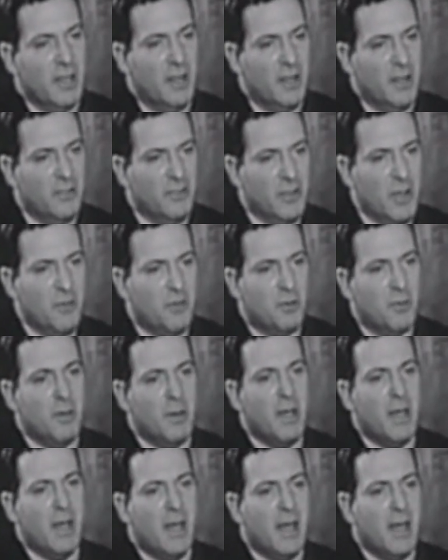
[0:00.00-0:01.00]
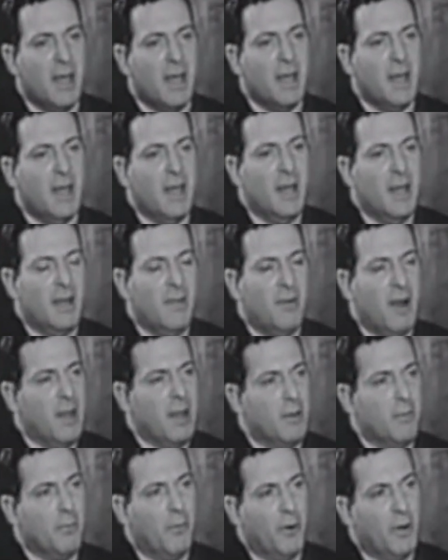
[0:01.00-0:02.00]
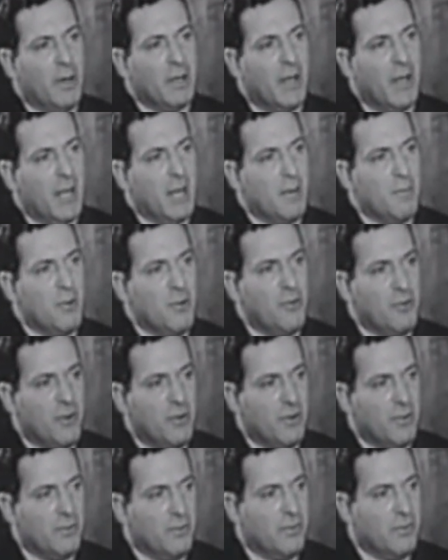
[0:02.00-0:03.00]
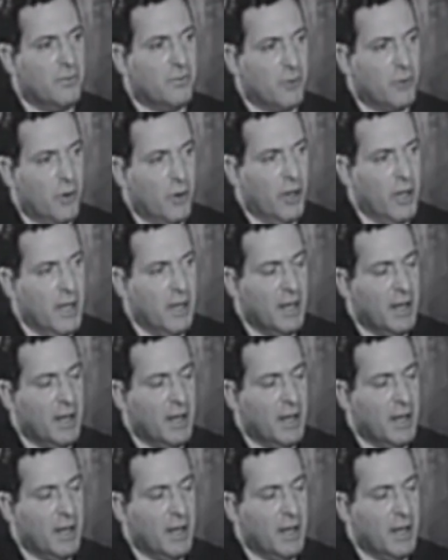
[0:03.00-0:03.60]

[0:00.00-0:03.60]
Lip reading: This seems to be a rather important contribution of Freud,